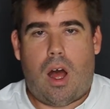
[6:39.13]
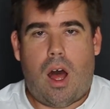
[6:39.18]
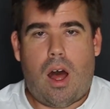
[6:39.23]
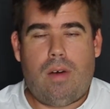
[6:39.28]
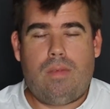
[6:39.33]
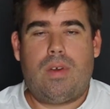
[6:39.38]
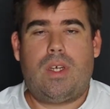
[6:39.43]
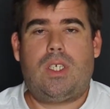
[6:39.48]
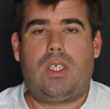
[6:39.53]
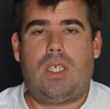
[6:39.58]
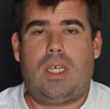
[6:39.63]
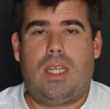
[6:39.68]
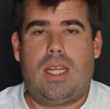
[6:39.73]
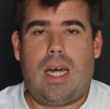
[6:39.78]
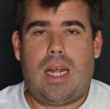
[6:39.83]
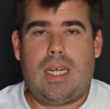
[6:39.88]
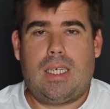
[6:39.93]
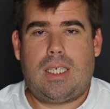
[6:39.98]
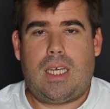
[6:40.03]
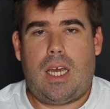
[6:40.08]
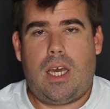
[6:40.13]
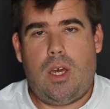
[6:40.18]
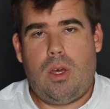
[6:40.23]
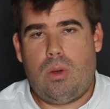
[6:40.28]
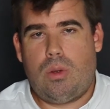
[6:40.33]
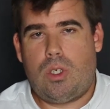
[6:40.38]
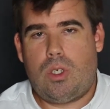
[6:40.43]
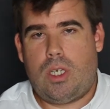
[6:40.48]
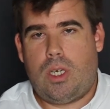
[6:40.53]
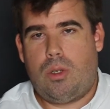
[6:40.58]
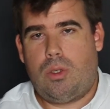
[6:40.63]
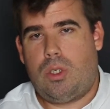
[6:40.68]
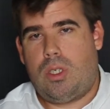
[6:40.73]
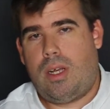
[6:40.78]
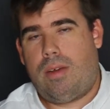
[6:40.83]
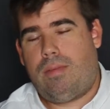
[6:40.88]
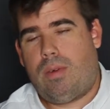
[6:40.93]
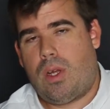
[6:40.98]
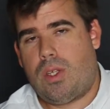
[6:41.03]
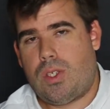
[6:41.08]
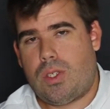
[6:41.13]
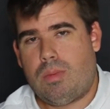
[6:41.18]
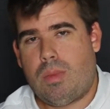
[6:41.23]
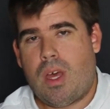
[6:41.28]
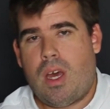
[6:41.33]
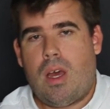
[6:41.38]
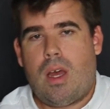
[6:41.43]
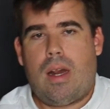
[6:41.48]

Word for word: Obviously, that is a huge, huge difference.